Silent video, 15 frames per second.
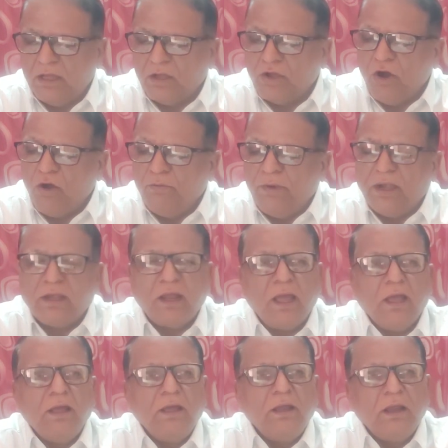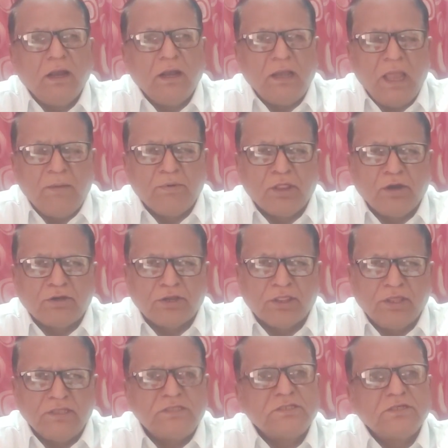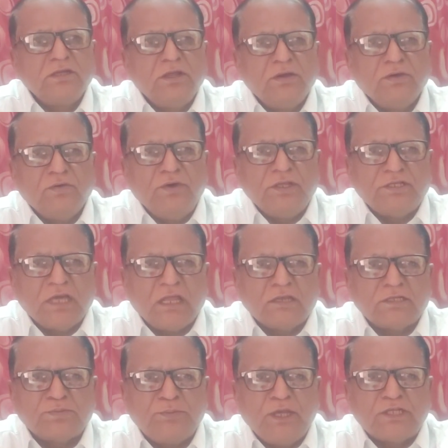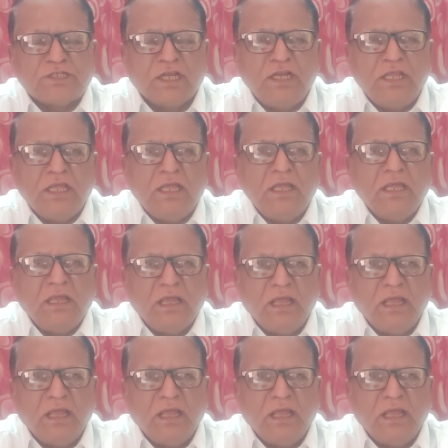government laboratories, which are specially